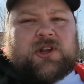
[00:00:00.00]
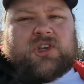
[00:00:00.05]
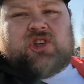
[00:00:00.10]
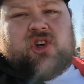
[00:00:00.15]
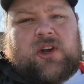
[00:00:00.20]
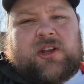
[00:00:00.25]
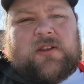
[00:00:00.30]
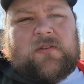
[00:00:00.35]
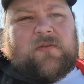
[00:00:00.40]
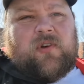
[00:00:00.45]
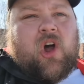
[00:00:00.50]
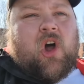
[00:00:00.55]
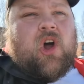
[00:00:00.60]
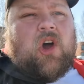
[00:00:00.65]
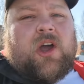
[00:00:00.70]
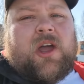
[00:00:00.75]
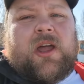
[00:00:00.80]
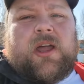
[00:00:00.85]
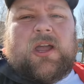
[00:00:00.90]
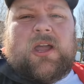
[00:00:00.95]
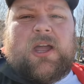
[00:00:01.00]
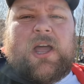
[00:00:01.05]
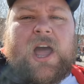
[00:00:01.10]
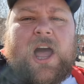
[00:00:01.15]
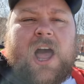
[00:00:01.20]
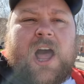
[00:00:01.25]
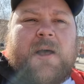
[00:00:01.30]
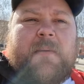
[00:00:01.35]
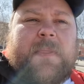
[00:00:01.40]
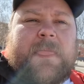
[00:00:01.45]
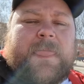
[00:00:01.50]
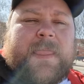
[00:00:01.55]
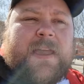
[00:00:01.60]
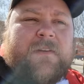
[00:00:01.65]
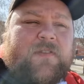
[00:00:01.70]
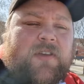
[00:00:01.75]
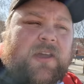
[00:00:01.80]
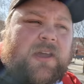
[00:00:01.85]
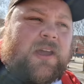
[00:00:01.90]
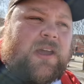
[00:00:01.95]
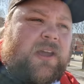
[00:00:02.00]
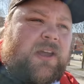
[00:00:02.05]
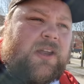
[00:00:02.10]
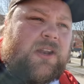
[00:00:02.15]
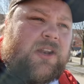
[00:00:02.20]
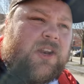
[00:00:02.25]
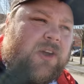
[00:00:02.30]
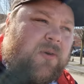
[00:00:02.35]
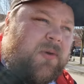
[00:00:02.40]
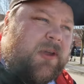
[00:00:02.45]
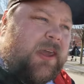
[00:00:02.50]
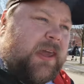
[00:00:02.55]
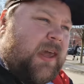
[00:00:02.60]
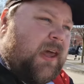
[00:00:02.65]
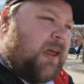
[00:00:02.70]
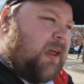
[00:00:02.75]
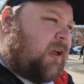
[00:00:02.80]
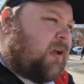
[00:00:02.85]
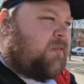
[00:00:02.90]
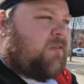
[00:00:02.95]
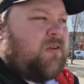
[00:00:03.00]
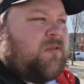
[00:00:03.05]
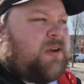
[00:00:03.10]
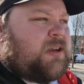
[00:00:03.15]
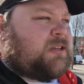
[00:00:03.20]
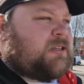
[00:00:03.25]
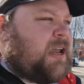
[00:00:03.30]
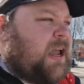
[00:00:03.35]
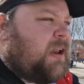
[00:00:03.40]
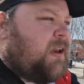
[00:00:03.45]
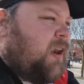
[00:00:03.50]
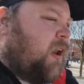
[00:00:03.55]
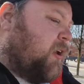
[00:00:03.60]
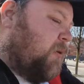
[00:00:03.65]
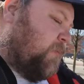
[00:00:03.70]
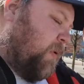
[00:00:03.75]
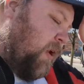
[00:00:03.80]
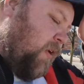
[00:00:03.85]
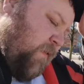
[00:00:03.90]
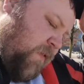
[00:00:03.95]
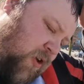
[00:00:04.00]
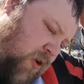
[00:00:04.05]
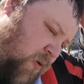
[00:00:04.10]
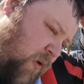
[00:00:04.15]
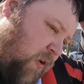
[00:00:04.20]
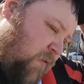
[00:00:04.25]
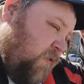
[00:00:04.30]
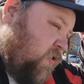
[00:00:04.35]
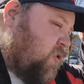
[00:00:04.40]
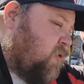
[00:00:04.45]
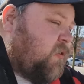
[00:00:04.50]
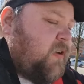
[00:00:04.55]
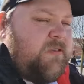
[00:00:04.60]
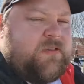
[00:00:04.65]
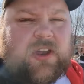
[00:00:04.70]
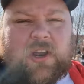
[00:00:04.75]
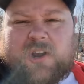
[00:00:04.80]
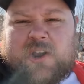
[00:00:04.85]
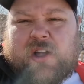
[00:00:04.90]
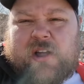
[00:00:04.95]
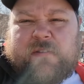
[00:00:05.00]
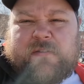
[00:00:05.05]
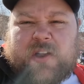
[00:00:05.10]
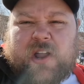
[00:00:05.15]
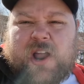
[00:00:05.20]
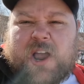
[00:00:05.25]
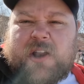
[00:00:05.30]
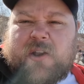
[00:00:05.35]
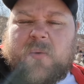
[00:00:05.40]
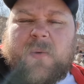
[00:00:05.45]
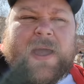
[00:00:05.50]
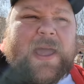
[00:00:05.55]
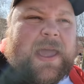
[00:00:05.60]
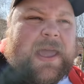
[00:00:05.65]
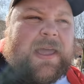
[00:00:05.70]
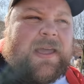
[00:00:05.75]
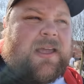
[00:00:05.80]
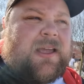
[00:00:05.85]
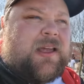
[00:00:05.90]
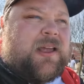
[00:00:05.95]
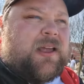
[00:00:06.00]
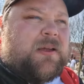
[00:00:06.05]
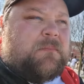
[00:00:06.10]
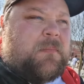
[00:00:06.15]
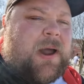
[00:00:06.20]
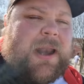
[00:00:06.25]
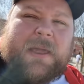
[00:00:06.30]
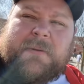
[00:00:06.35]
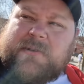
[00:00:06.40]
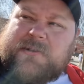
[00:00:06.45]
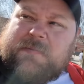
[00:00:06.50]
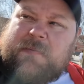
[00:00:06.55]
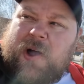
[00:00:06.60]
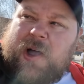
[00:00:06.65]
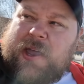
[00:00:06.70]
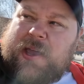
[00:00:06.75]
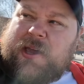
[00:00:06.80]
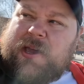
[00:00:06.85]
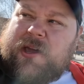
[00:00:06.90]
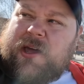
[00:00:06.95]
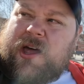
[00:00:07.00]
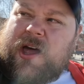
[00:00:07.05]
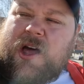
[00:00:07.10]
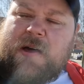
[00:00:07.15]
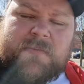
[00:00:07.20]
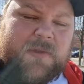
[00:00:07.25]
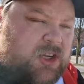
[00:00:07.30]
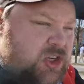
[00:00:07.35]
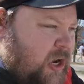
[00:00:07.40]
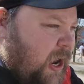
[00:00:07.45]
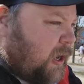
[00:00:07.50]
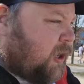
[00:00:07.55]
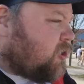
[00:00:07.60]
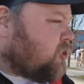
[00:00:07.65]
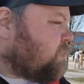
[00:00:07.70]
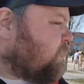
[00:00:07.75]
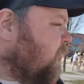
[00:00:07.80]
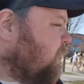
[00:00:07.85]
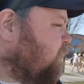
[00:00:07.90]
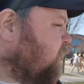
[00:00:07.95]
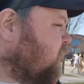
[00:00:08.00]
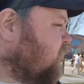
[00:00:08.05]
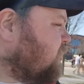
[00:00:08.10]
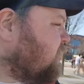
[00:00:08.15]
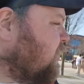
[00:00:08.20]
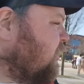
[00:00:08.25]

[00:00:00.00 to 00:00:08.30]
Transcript: enjoyed the vlog. If you're new here, I've already said, like, but if you're unaware, my name is Mike. The channel Spudboys